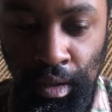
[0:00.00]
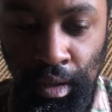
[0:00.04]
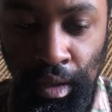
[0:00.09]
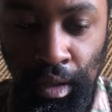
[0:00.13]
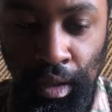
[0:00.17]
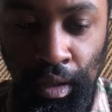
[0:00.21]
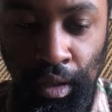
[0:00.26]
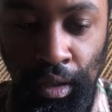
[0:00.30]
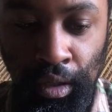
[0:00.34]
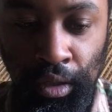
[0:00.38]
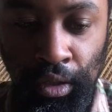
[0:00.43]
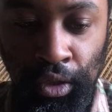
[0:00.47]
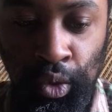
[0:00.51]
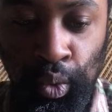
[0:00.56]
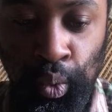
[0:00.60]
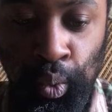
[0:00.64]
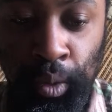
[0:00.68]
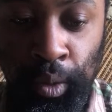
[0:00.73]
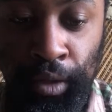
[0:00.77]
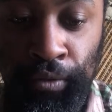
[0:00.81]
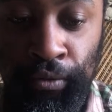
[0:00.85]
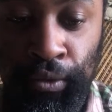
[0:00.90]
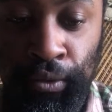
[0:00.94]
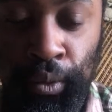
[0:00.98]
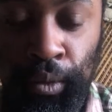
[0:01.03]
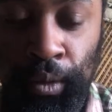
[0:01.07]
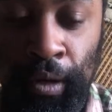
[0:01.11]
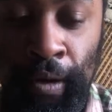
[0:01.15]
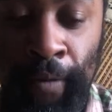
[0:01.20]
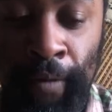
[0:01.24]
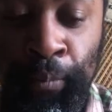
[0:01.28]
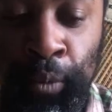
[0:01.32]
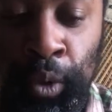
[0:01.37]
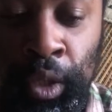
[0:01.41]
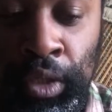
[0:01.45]
and 24.
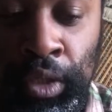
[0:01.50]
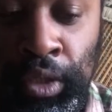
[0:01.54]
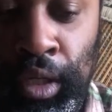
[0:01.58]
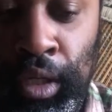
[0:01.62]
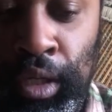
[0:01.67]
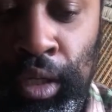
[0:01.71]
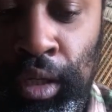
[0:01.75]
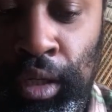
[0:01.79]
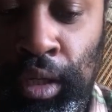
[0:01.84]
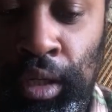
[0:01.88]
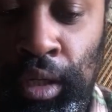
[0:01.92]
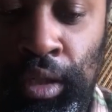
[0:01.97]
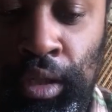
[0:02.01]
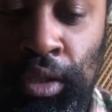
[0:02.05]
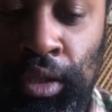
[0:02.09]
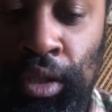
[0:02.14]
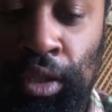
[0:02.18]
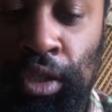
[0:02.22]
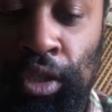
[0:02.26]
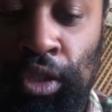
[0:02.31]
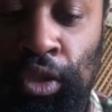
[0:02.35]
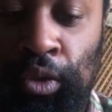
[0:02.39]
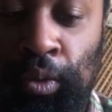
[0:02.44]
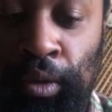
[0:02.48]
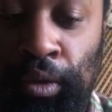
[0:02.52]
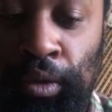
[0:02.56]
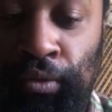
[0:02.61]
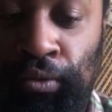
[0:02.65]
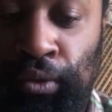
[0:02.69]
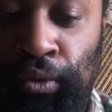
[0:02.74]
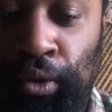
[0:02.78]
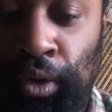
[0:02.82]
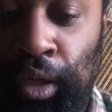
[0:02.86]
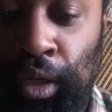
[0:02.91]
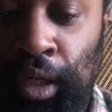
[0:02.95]
2 Kings 6 and
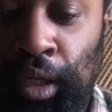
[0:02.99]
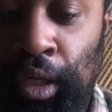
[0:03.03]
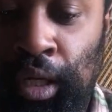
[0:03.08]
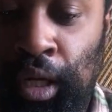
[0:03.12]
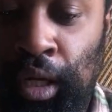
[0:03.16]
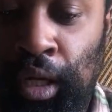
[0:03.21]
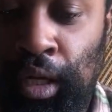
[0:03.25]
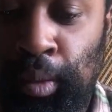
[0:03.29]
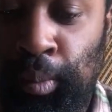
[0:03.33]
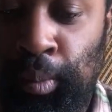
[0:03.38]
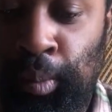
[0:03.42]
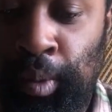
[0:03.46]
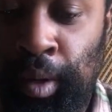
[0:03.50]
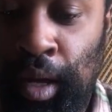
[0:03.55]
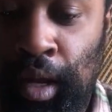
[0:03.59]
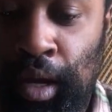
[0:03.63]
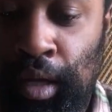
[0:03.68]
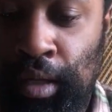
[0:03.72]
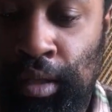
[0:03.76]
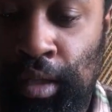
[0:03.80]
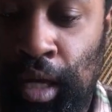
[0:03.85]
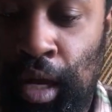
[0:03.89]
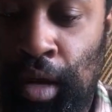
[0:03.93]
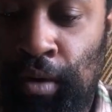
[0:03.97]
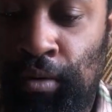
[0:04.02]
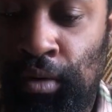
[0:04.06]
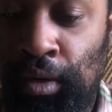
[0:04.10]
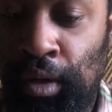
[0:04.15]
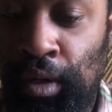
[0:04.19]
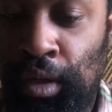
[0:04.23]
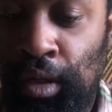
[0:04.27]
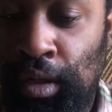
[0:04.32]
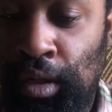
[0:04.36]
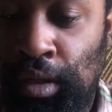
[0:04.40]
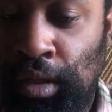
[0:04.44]
24. "And it came to pass after
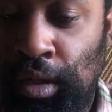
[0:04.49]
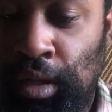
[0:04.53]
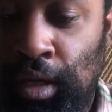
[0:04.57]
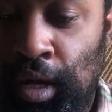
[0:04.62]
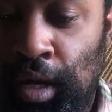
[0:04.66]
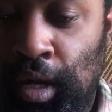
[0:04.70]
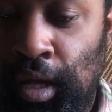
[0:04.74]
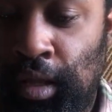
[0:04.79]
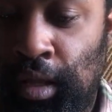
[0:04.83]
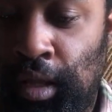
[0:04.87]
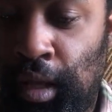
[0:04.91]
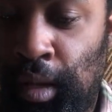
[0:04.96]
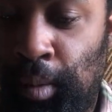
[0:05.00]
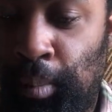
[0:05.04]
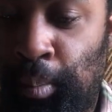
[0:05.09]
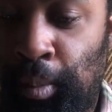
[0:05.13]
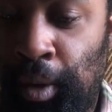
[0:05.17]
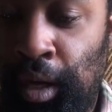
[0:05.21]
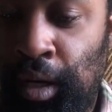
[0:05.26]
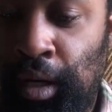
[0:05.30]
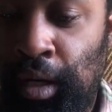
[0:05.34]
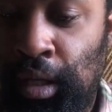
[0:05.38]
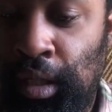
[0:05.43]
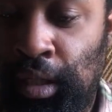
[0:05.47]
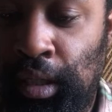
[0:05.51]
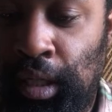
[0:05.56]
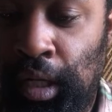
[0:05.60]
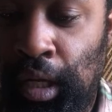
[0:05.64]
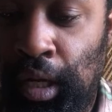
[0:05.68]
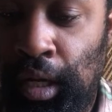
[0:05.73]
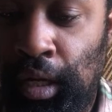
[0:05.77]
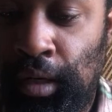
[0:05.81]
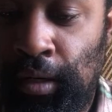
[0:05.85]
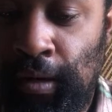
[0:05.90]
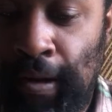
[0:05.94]
this that
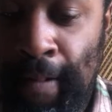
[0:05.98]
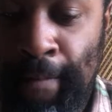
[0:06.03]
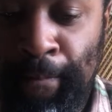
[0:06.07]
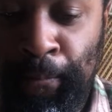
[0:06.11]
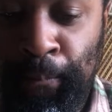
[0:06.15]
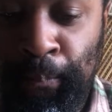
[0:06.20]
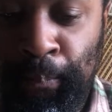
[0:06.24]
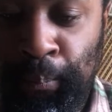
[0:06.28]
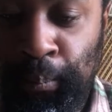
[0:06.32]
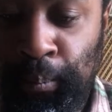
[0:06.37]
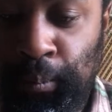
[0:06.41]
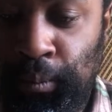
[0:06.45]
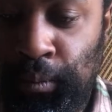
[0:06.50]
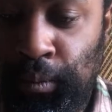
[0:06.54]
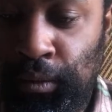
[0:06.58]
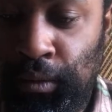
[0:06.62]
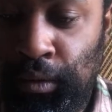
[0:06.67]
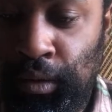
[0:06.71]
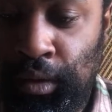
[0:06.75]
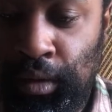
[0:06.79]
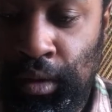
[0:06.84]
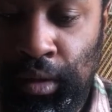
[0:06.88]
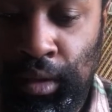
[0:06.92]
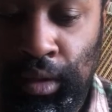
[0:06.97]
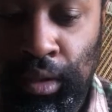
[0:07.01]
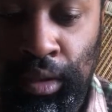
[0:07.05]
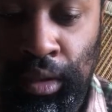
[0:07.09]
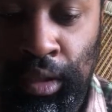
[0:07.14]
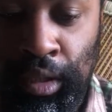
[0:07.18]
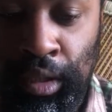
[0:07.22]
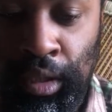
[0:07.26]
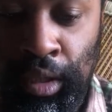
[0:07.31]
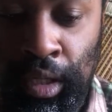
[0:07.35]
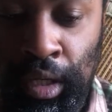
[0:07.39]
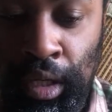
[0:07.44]
Ben-Hadad,
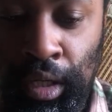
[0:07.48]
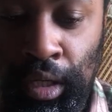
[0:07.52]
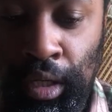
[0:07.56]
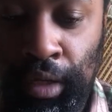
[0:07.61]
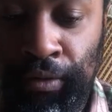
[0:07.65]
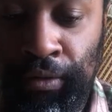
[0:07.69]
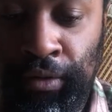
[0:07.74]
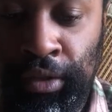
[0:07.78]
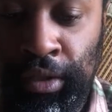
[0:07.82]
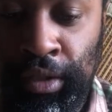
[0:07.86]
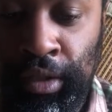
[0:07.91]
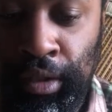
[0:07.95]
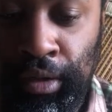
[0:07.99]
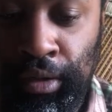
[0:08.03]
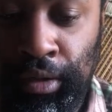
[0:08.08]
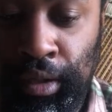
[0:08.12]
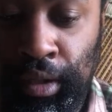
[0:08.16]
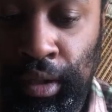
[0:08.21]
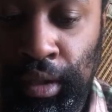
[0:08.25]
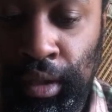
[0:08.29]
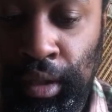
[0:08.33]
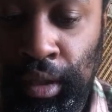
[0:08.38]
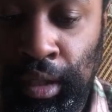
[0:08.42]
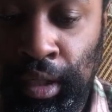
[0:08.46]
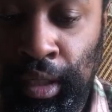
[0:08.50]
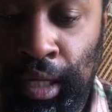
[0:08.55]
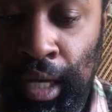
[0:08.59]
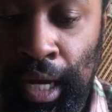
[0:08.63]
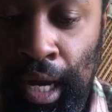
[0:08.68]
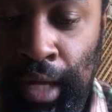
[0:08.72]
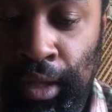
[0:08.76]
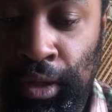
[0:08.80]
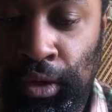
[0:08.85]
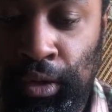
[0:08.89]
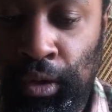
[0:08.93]
king of Syria,
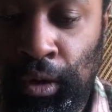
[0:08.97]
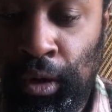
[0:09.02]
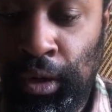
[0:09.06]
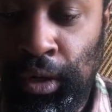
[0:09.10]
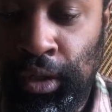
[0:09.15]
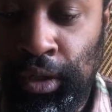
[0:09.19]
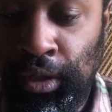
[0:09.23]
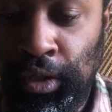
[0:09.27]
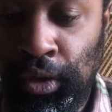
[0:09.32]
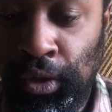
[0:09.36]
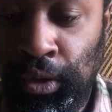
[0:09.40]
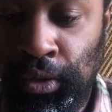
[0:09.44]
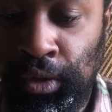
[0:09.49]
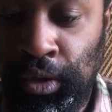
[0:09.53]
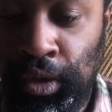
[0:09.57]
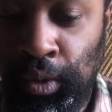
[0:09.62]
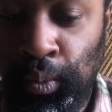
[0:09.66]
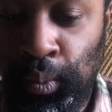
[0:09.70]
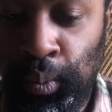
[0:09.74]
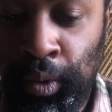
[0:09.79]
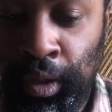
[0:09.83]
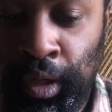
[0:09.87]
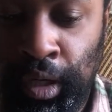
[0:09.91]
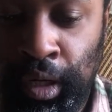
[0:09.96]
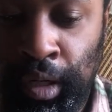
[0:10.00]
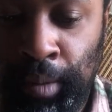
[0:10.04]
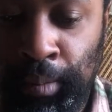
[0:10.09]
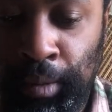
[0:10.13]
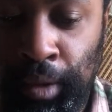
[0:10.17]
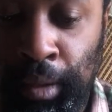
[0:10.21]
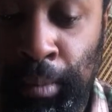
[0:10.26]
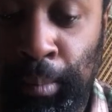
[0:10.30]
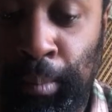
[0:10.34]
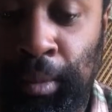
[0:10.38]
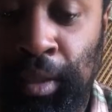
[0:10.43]
gathered all his hosts and went up and